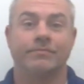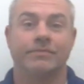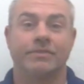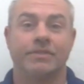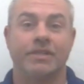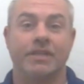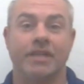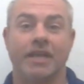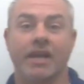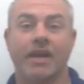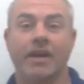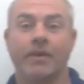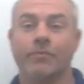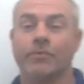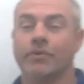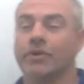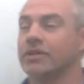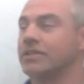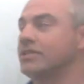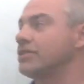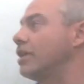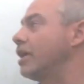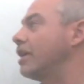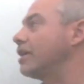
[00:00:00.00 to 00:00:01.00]
Today I
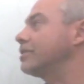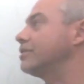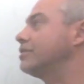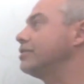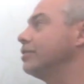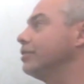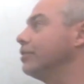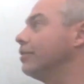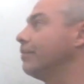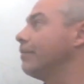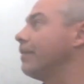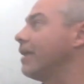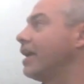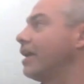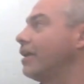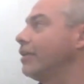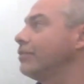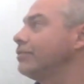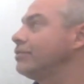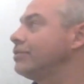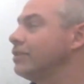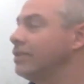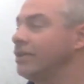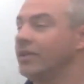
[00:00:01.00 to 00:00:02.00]
want to talk to you
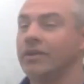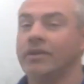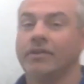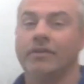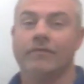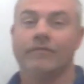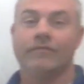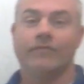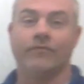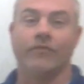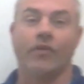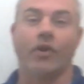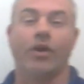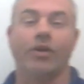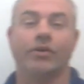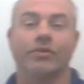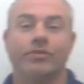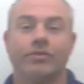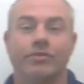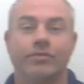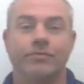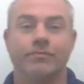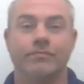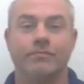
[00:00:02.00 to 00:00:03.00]
about
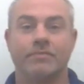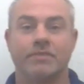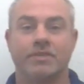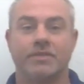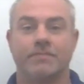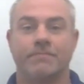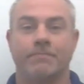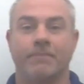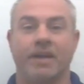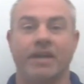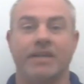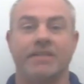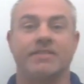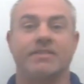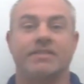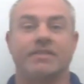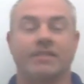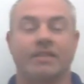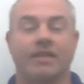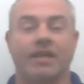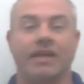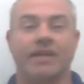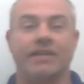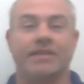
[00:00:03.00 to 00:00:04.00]
volumes by
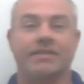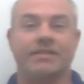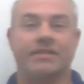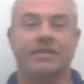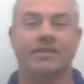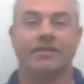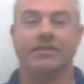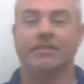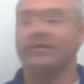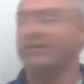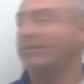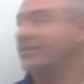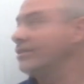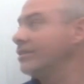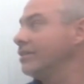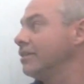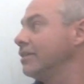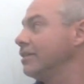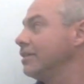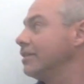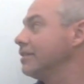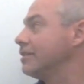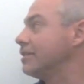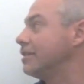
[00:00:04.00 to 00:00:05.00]
slicing,
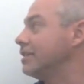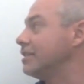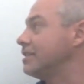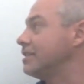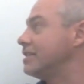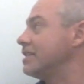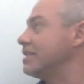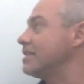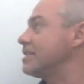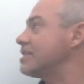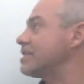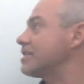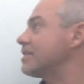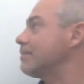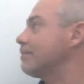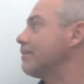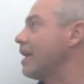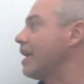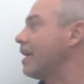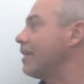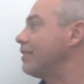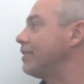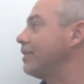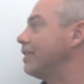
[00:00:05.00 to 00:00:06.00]
the disc
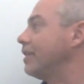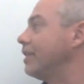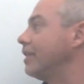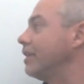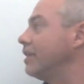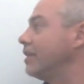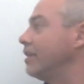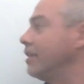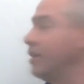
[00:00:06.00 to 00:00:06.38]
method,